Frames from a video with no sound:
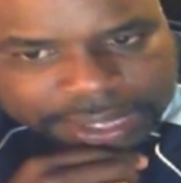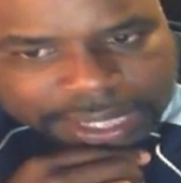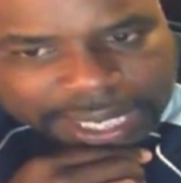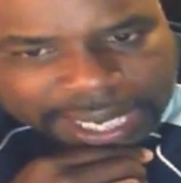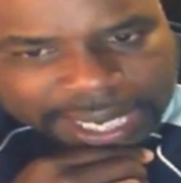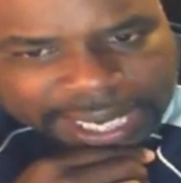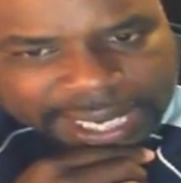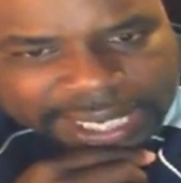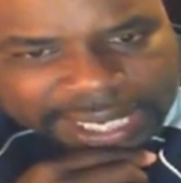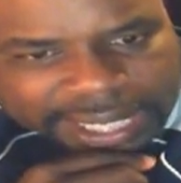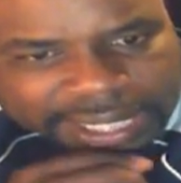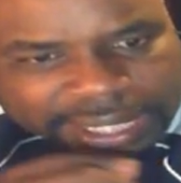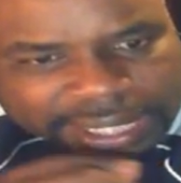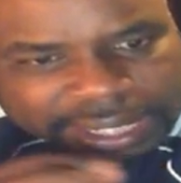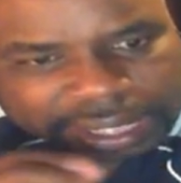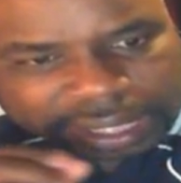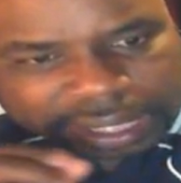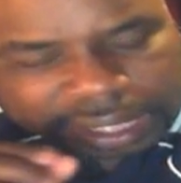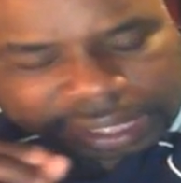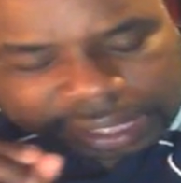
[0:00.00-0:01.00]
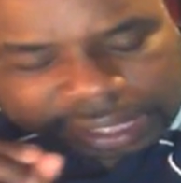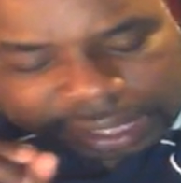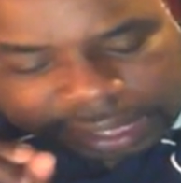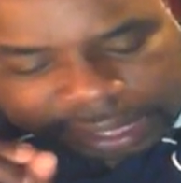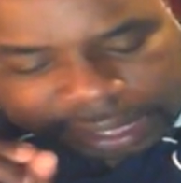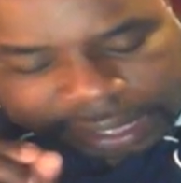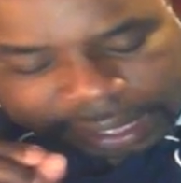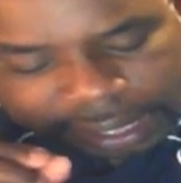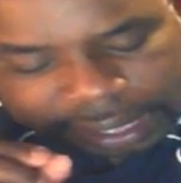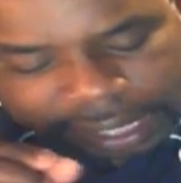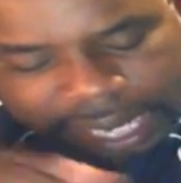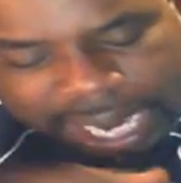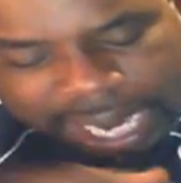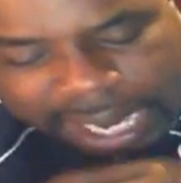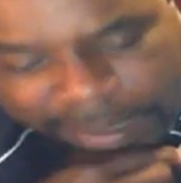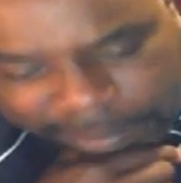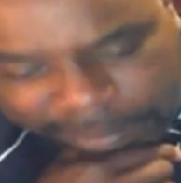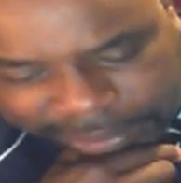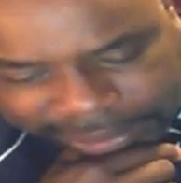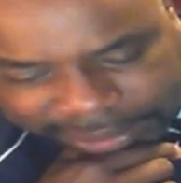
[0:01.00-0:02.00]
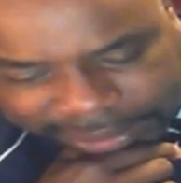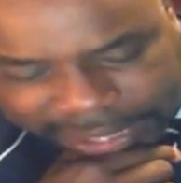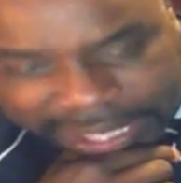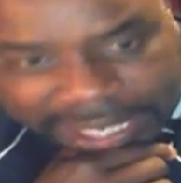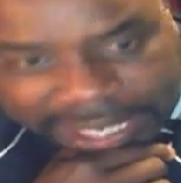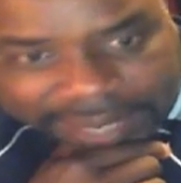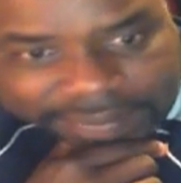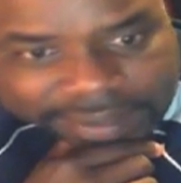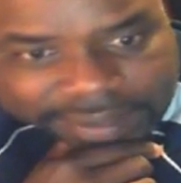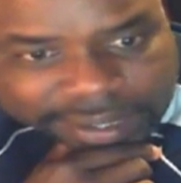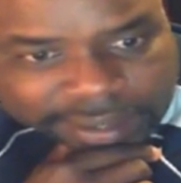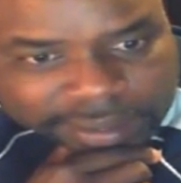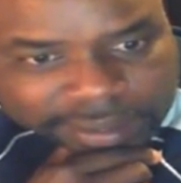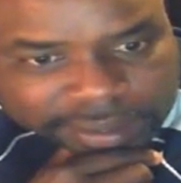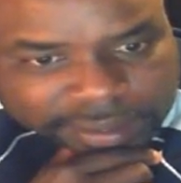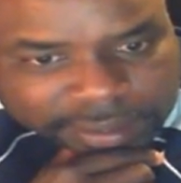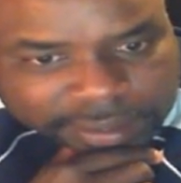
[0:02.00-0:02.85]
And our Savior,